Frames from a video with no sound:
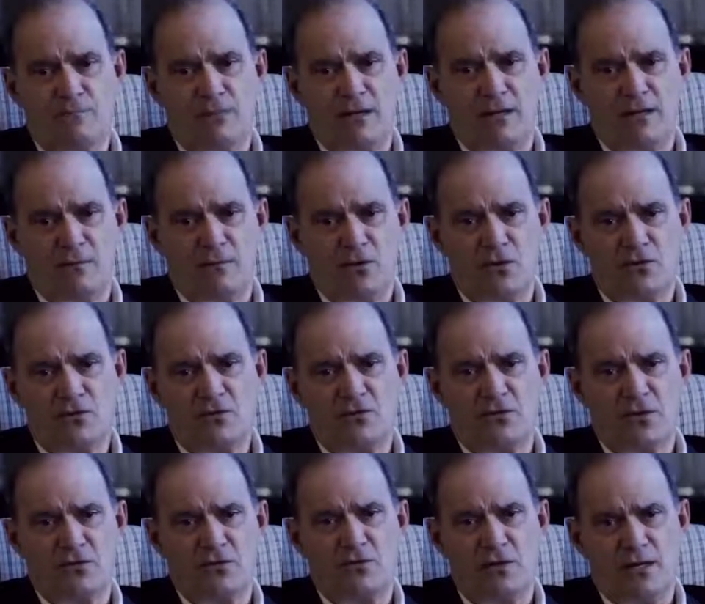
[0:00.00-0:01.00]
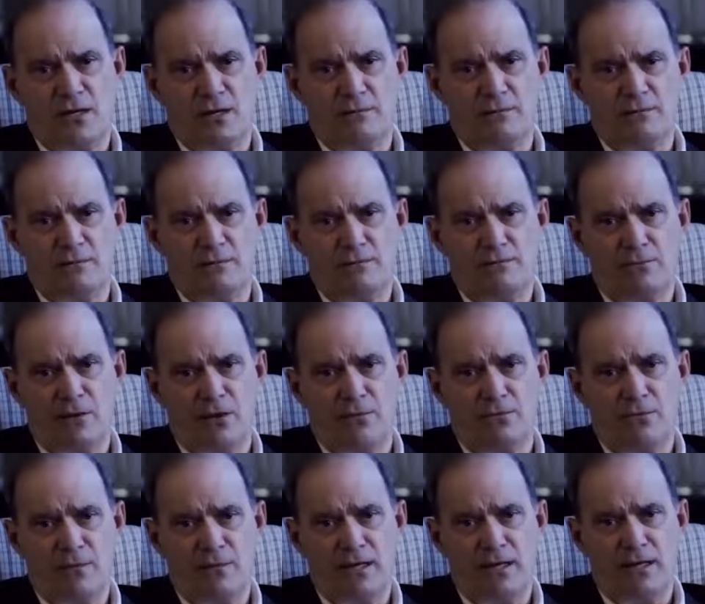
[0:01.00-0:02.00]
been the most frustrating part
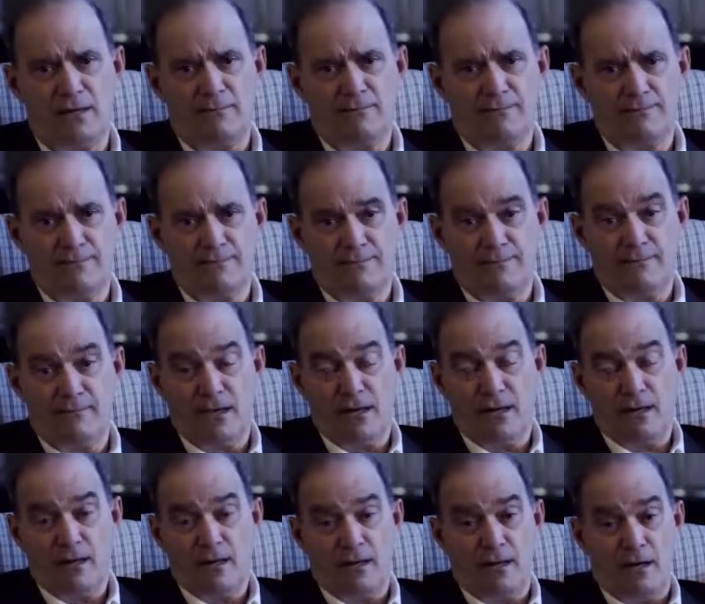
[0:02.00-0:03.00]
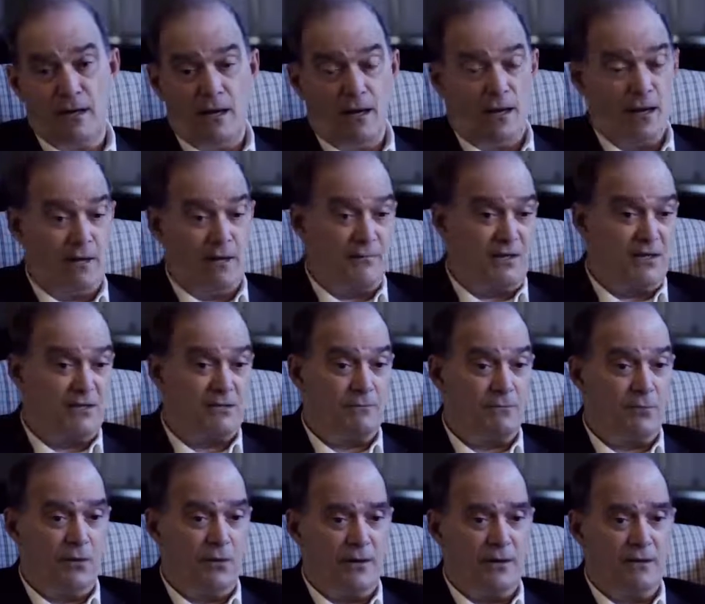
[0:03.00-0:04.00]
for me. I'm
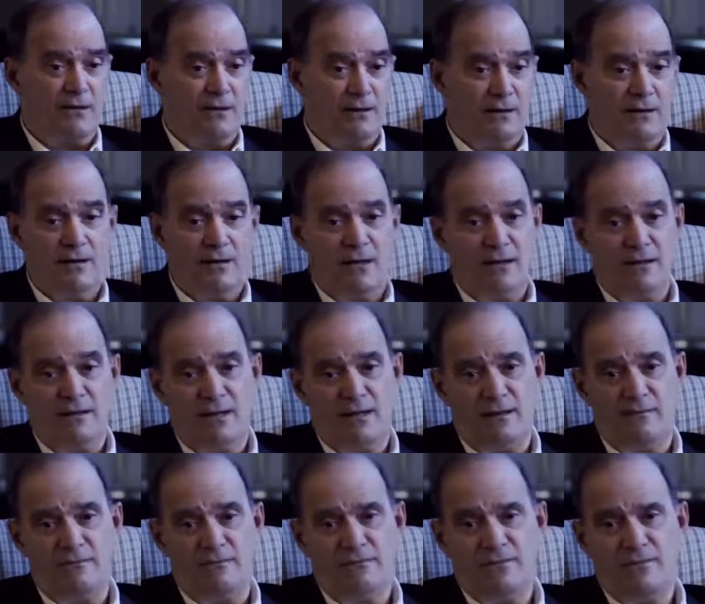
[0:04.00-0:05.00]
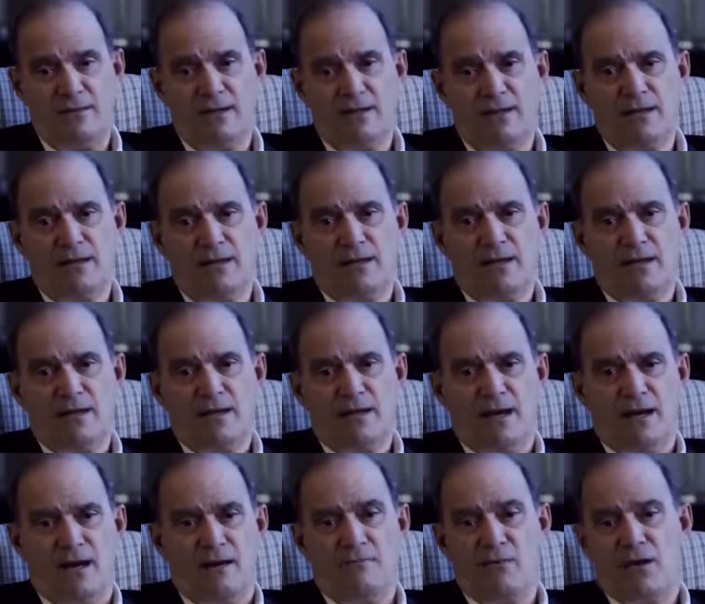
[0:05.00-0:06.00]
disappointed in that.
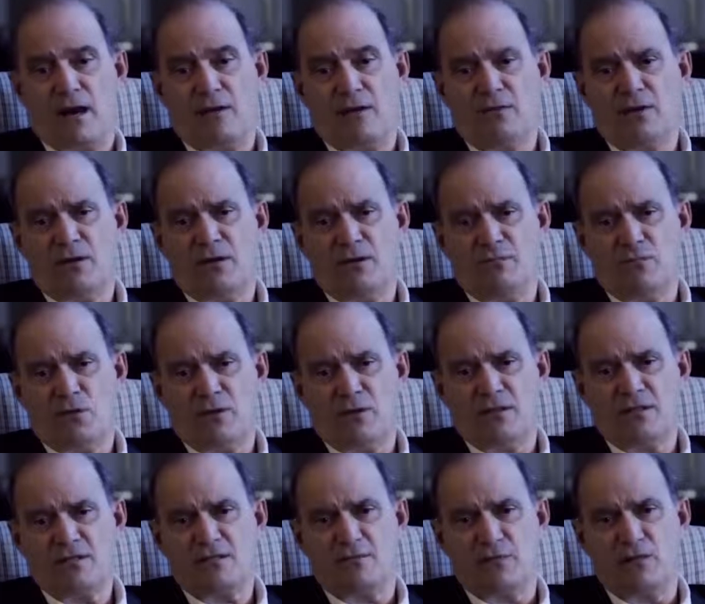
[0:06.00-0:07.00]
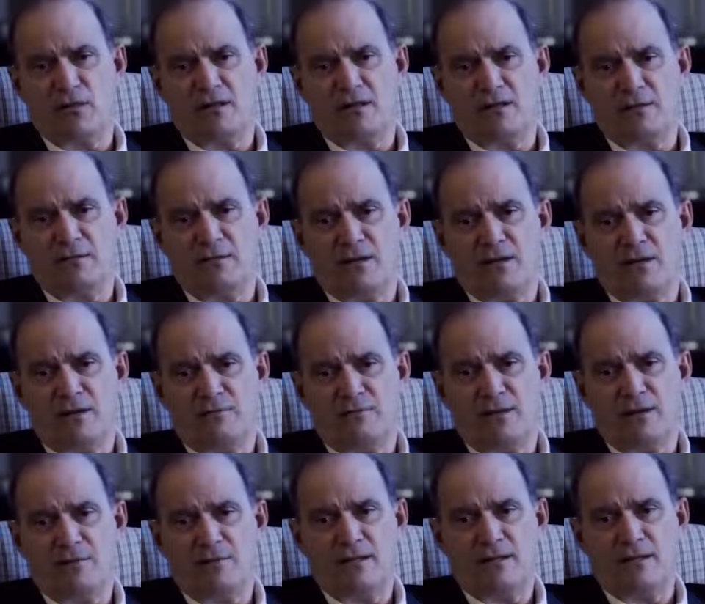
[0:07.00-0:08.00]
I'm really more disappointed in the American
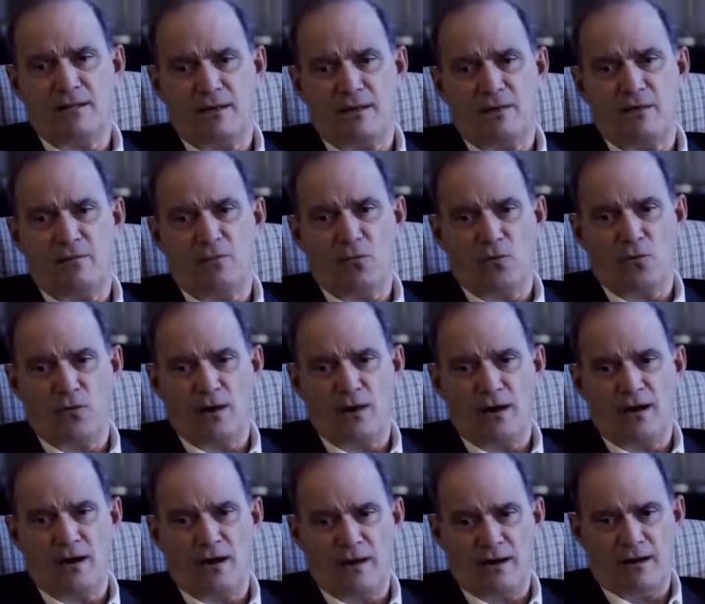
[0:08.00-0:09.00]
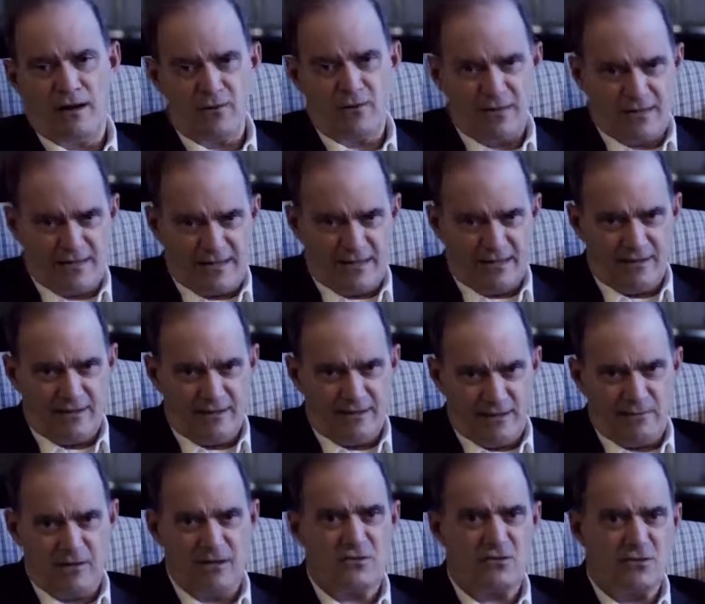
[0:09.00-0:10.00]
public that they aren't more irritated.
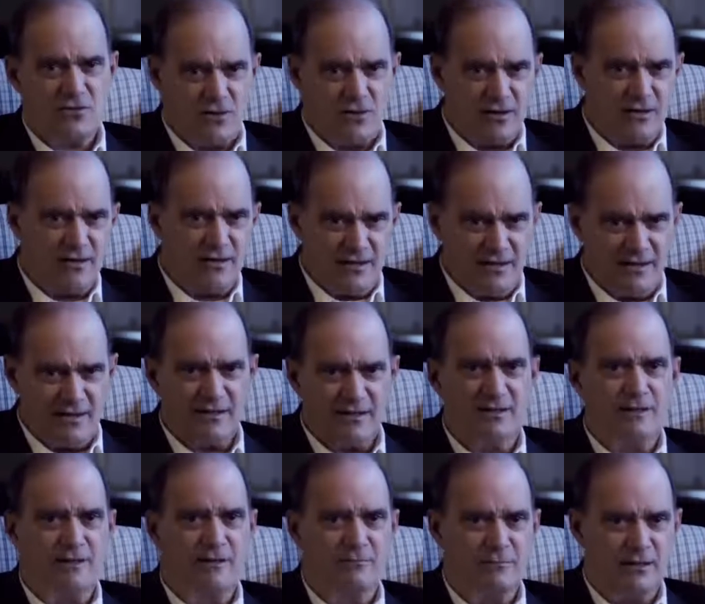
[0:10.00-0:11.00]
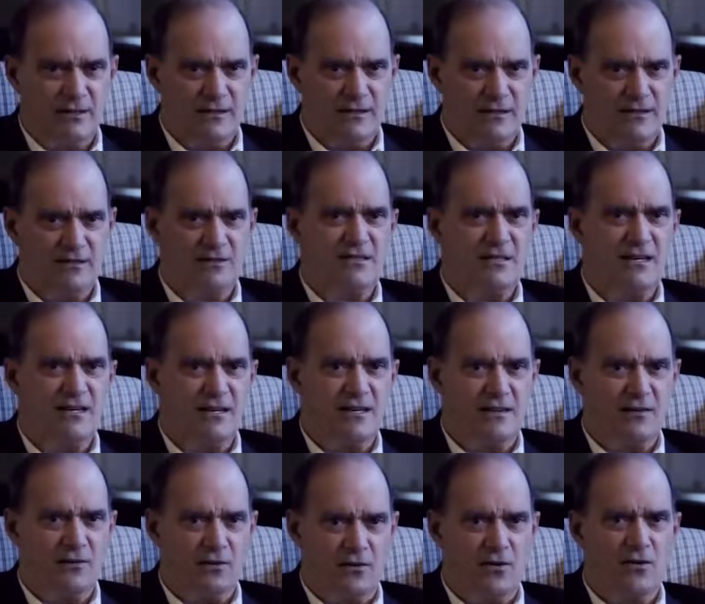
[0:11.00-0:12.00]
I mean, they're starting to get there, but it's
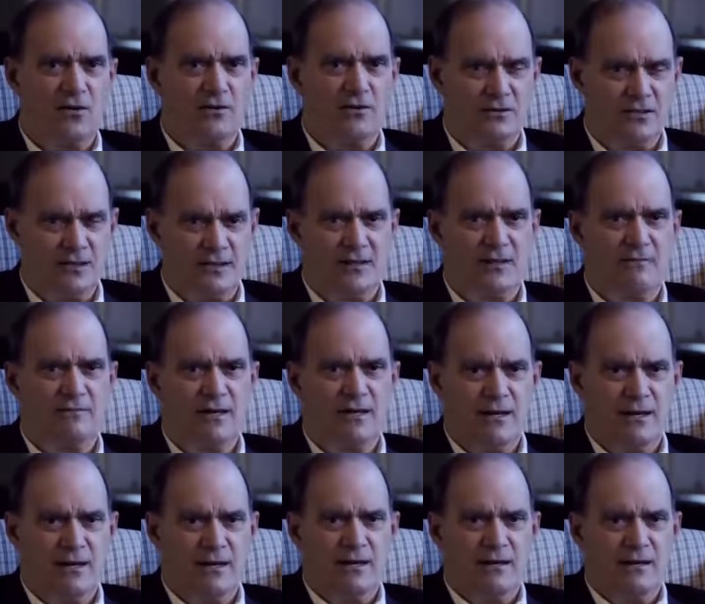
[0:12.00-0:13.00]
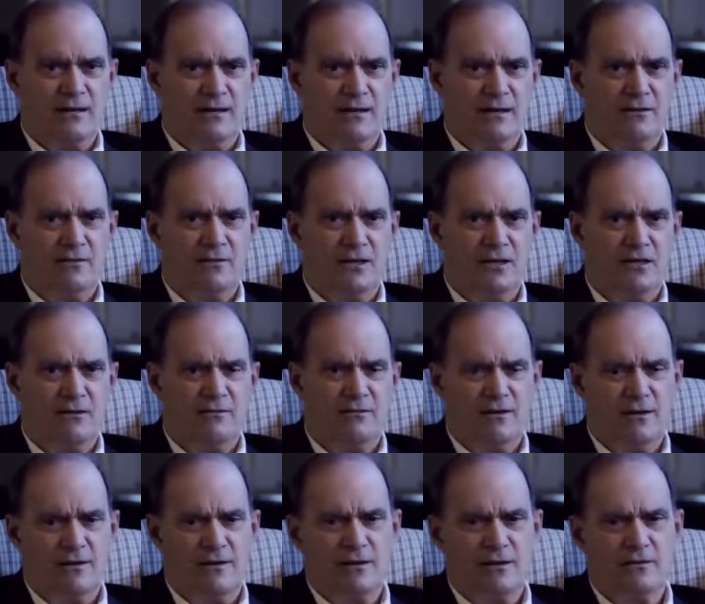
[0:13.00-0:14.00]
taking a long time.
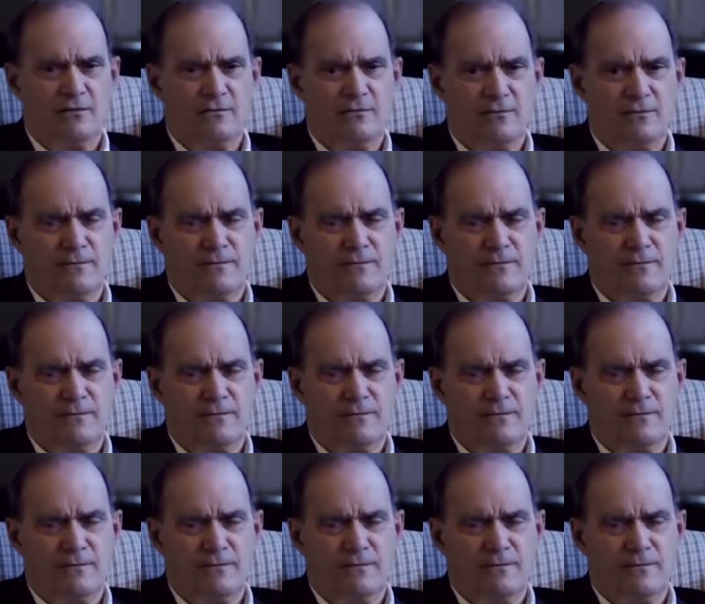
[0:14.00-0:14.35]
They aren't.